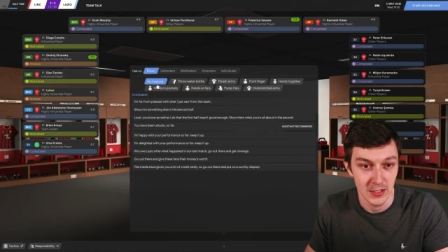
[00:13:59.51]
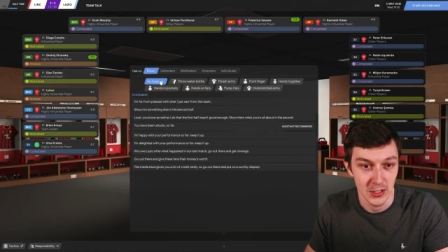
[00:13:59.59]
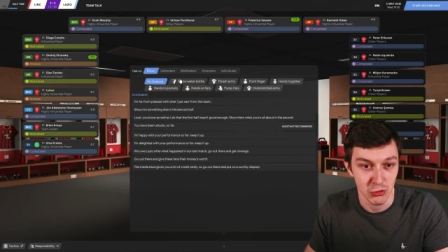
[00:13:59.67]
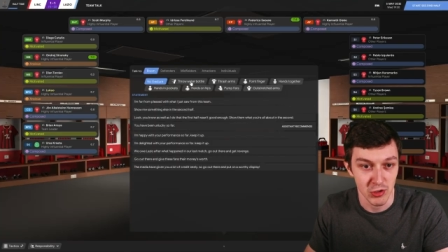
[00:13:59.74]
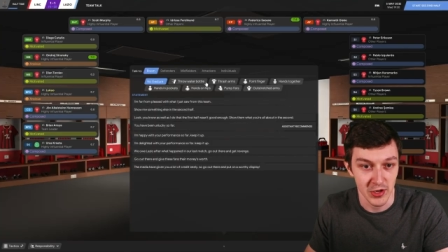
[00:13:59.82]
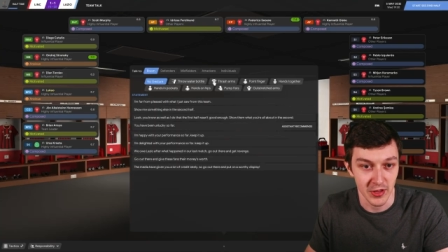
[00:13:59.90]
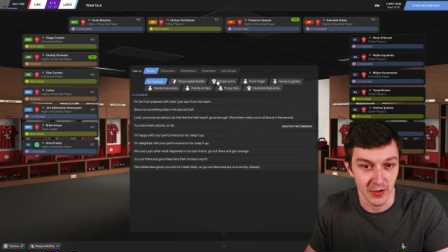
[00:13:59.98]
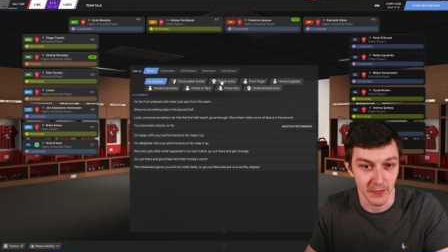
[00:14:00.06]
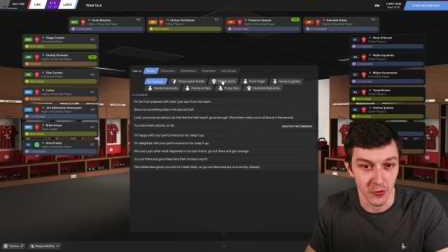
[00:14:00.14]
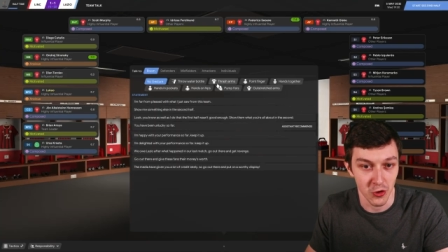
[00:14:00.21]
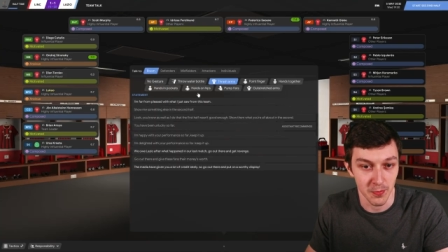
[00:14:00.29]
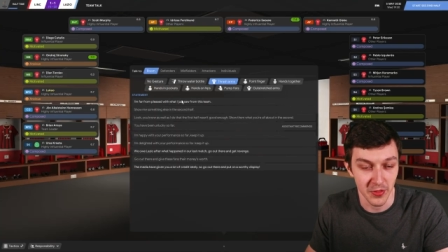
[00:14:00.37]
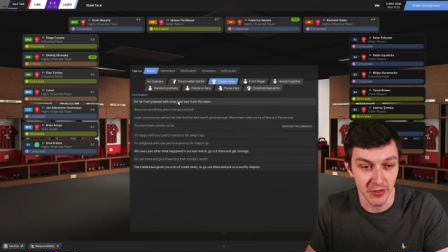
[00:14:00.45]
Dressing
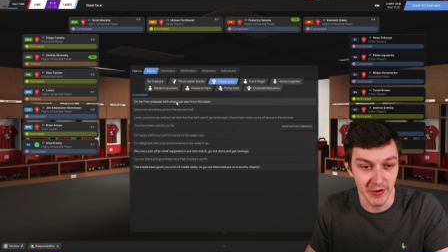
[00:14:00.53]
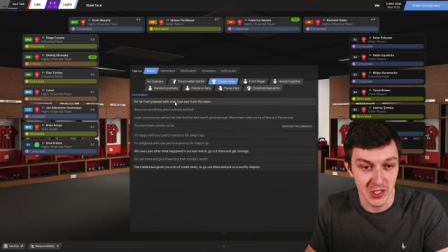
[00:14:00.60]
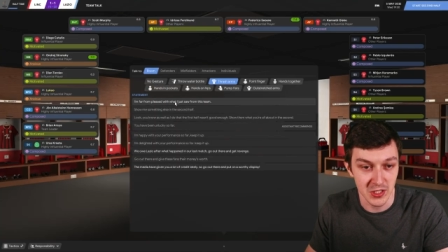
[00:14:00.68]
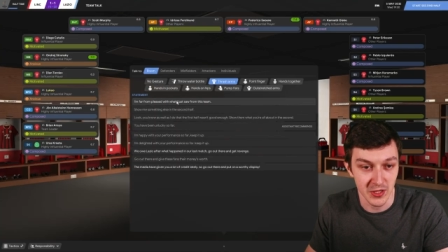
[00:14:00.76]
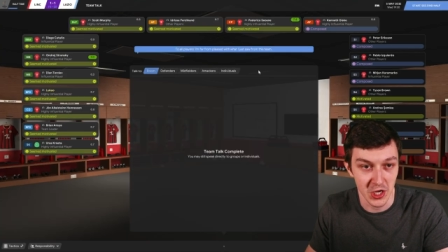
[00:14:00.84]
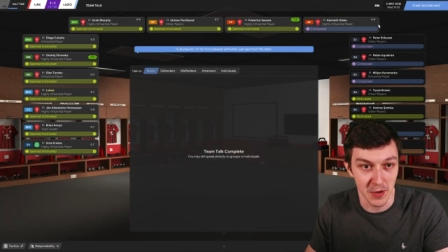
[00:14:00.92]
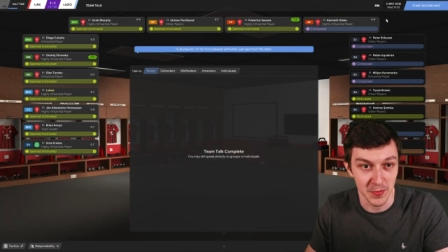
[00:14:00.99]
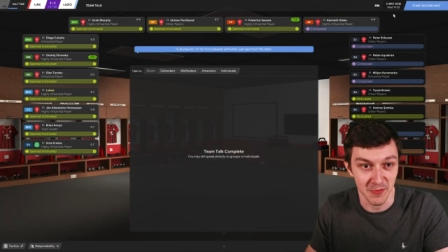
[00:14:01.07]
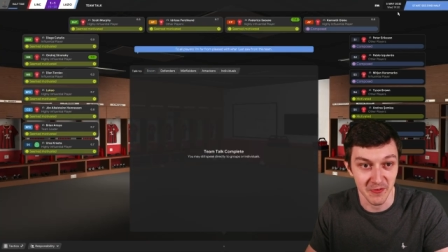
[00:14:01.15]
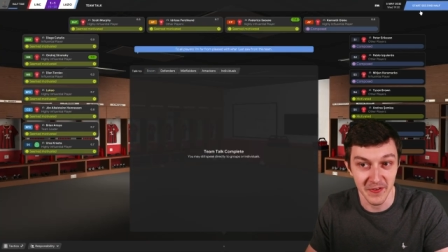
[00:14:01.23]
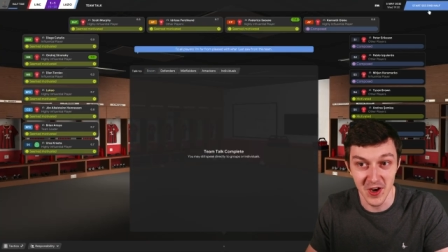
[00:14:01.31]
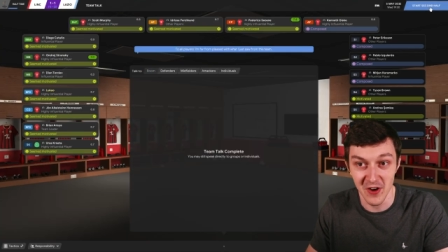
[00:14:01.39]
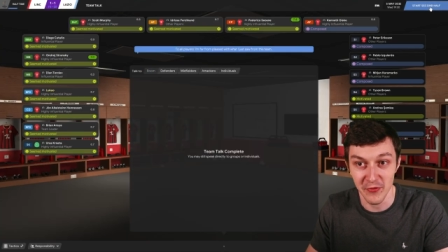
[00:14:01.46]
room, thrash the arms, and
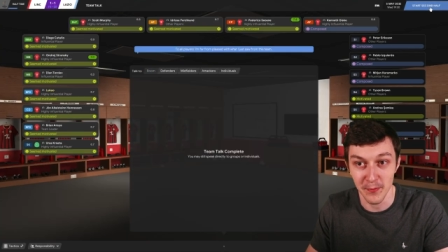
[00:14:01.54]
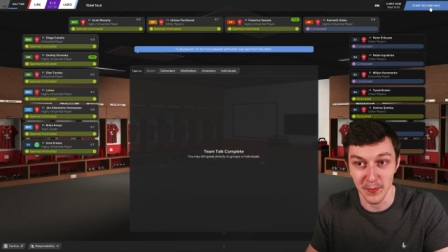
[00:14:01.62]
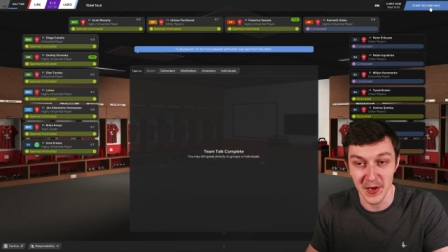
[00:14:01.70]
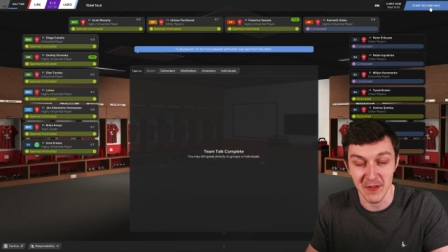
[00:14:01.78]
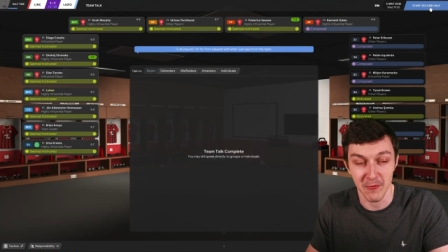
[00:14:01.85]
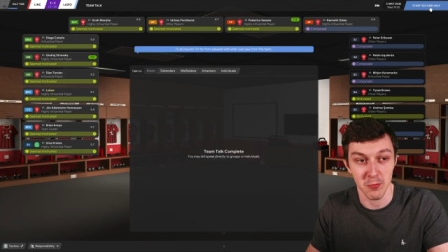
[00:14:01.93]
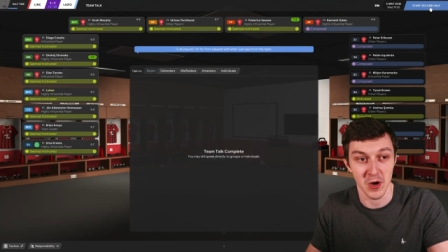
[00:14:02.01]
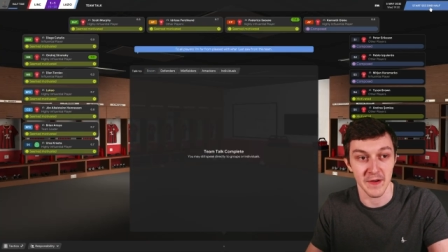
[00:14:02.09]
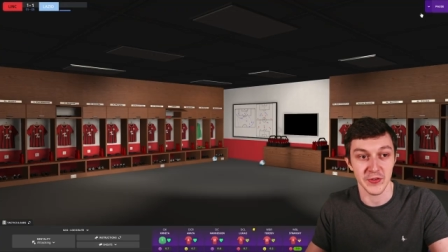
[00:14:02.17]
far from pleased from what I've